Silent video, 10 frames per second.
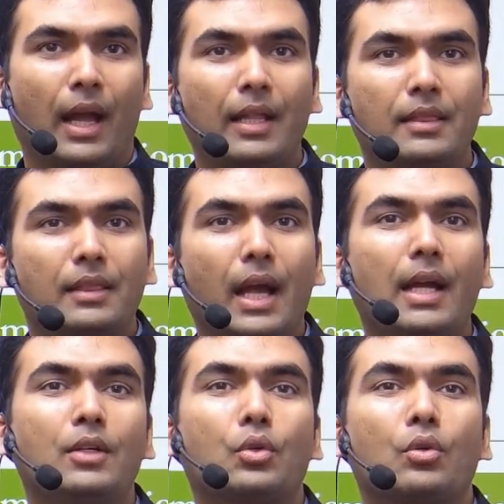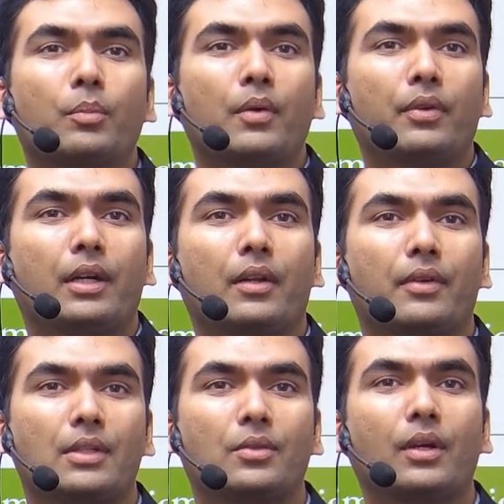And that group of
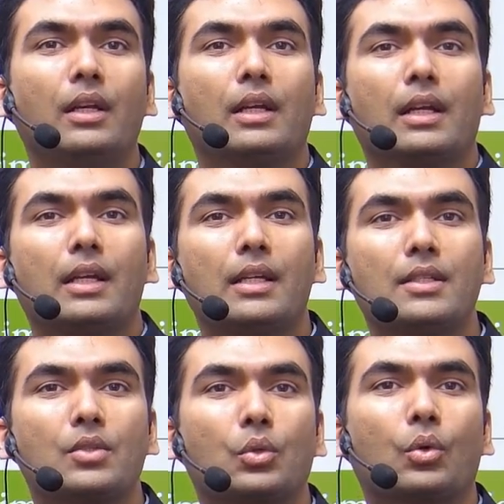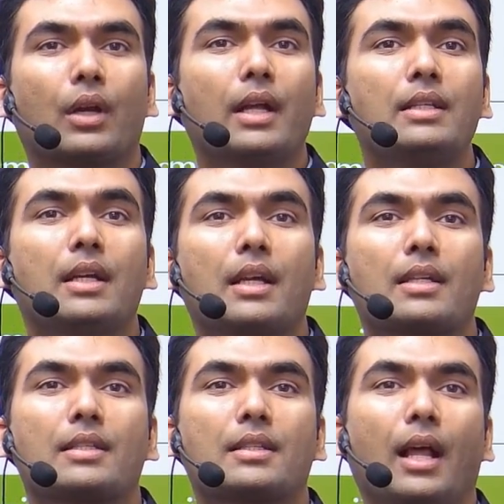individual is known as
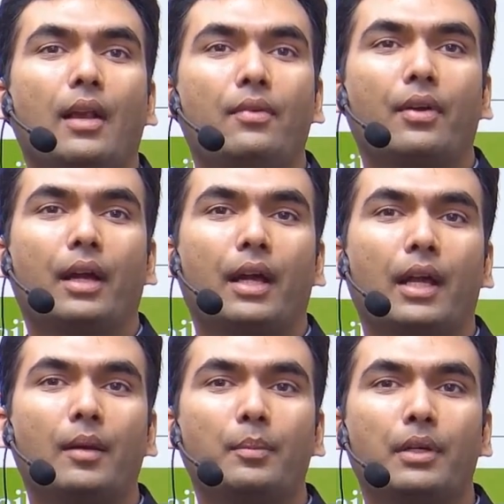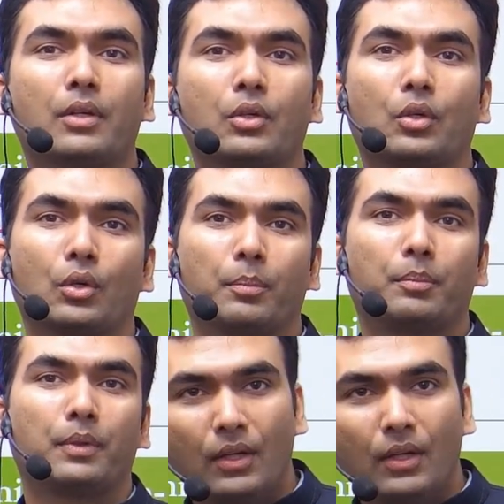self-help group.